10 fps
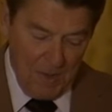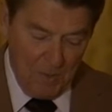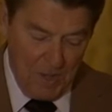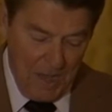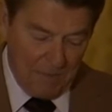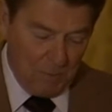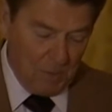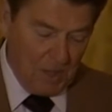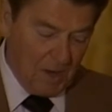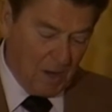We have it
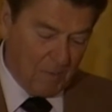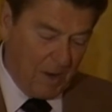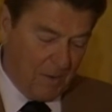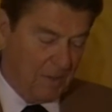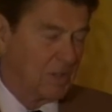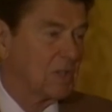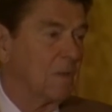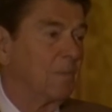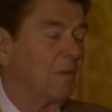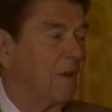within our power to
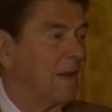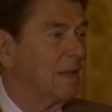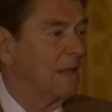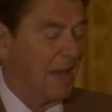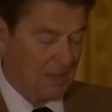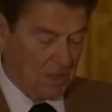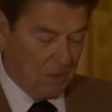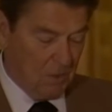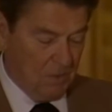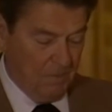simplify the tax
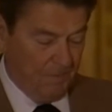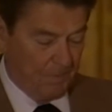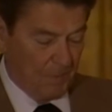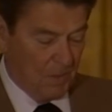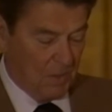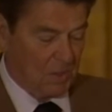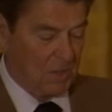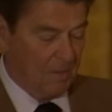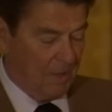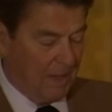code, to
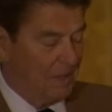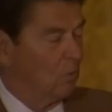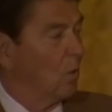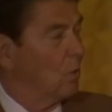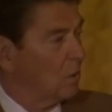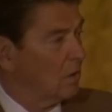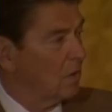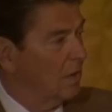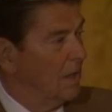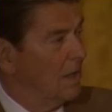stimulate
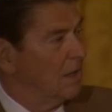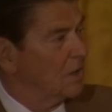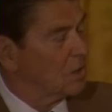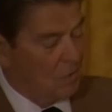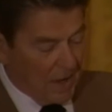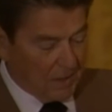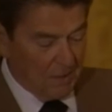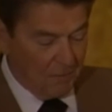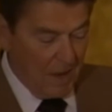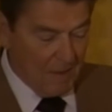growth, to
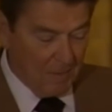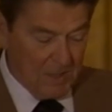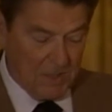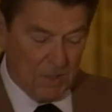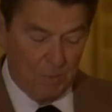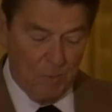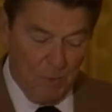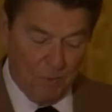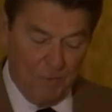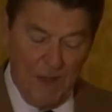strengthen families, to
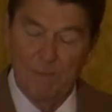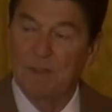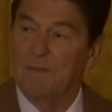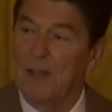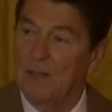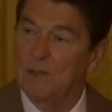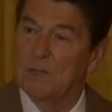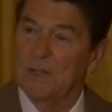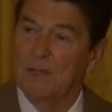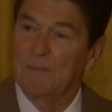promote family
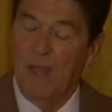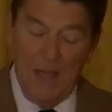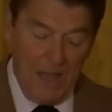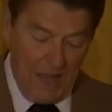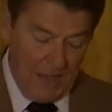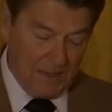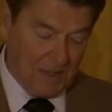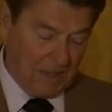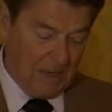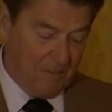values, and
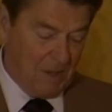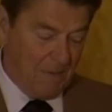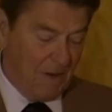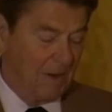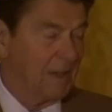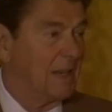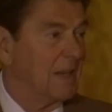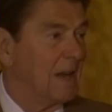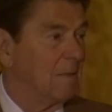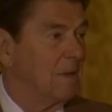to keep the American
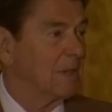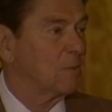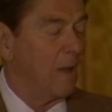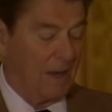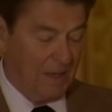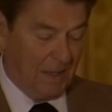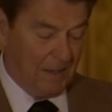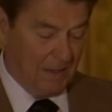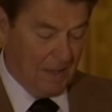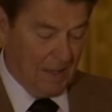economy expanding.